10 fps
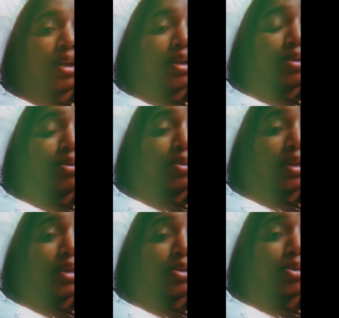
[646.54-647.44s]
And do
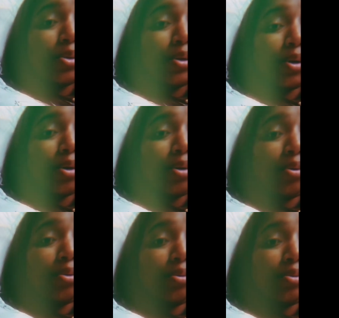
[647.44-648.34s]
things on your
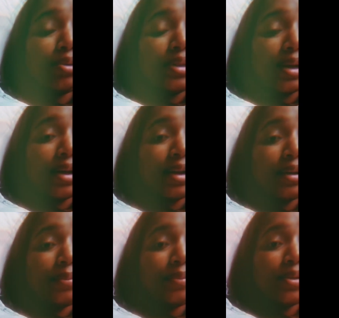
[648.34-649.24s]
own time.
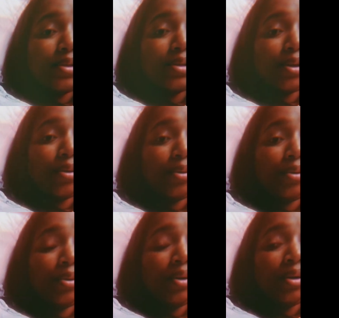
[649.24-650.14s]
So,
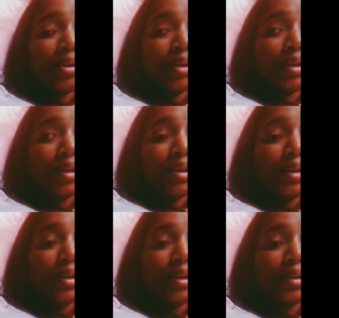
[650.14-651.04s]

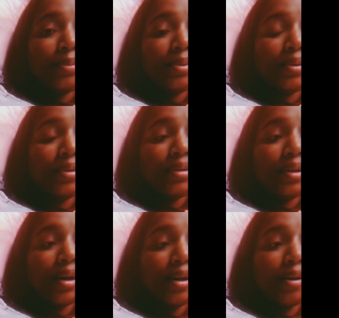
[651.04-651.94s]
yep.
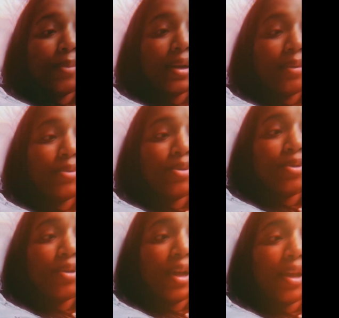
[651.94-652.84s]
But I'm doing
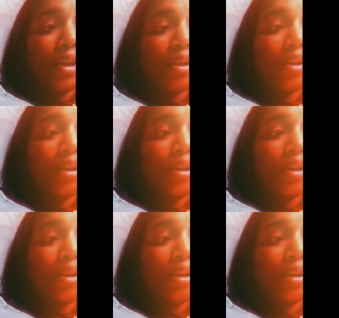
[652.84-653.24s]
okay.